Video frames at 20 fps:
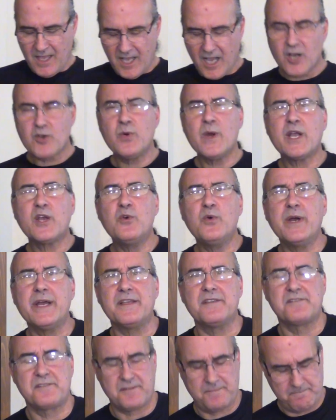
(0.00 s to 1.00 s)
A quick
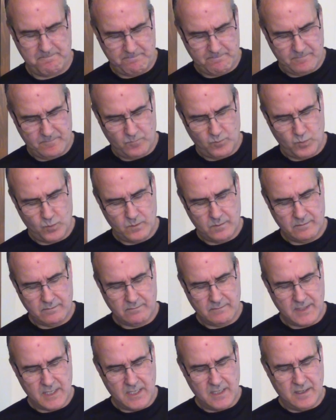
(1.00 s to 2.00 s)
quiz.
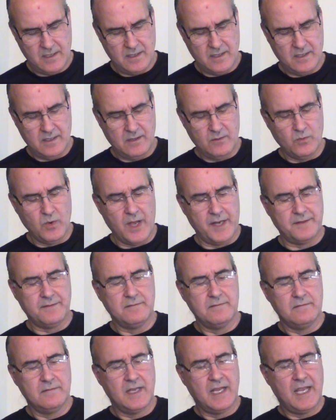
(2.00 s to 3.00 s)
1.
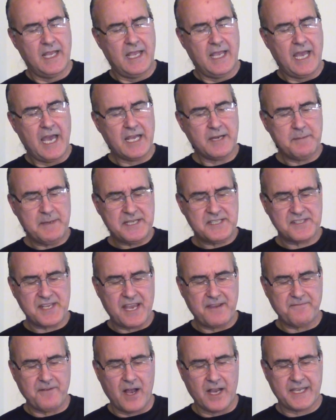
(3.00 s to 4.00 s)
How to be
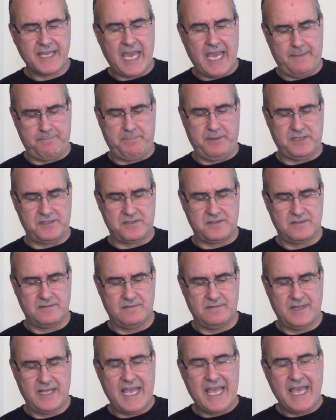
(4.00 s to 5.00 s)
safe on campus.
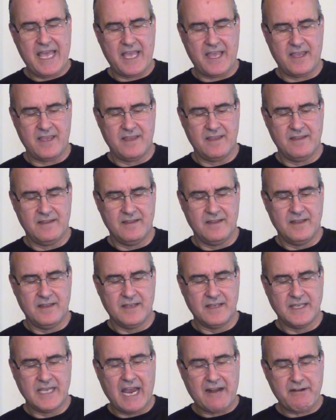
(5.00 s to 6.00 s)
A.
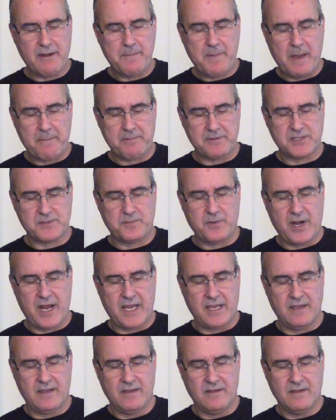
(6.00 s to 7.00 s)
Carry pepper spray.
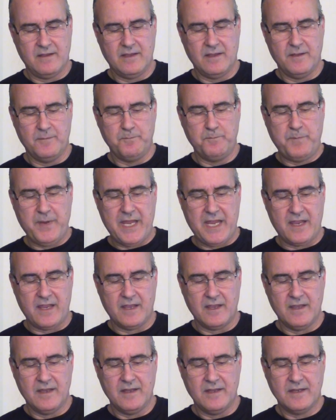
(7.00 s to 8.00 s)
B.
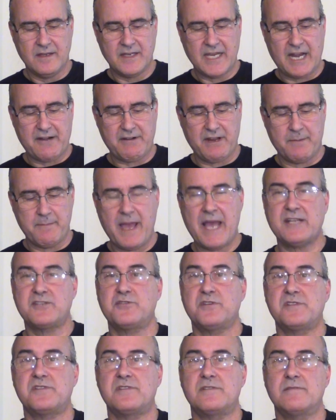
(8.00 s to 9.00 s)
Carry a
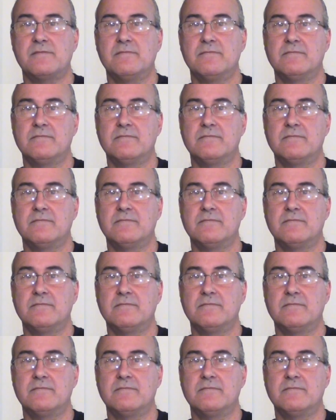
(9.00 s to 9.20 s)
mattress.